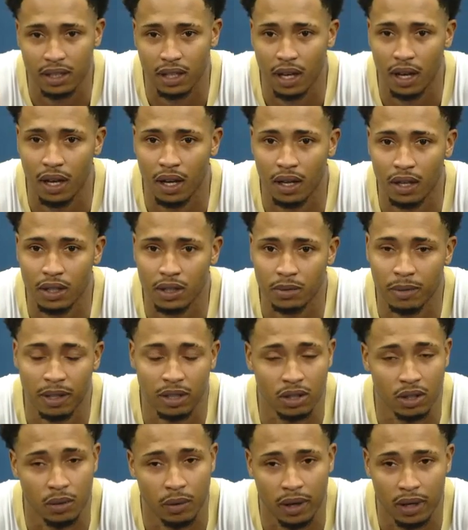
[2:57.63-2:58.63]

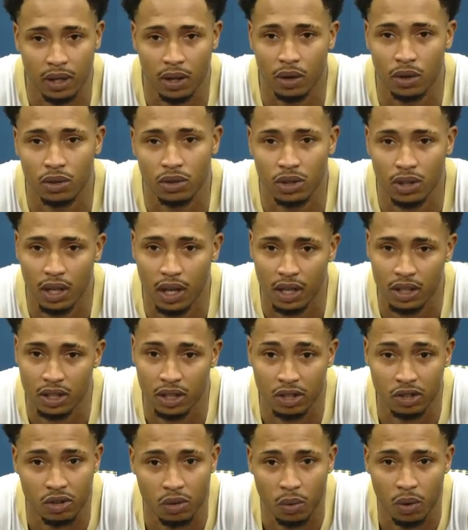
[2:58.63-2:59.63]
especially the way Coach
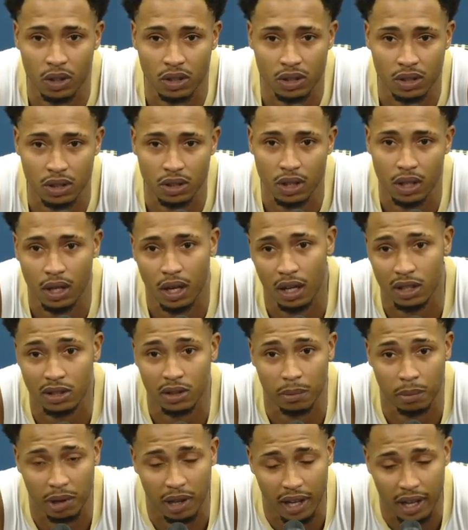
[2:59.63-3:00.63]
Gentry wants us
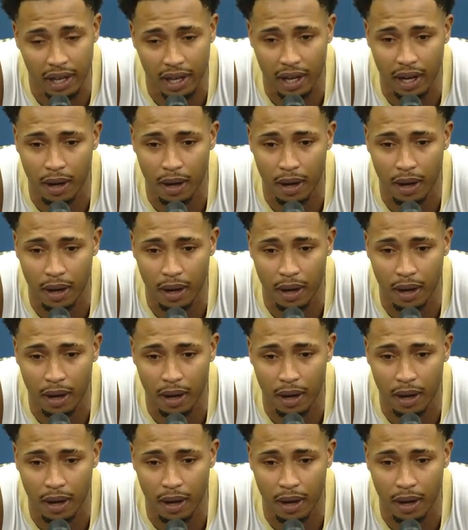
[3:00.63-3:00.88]
to play.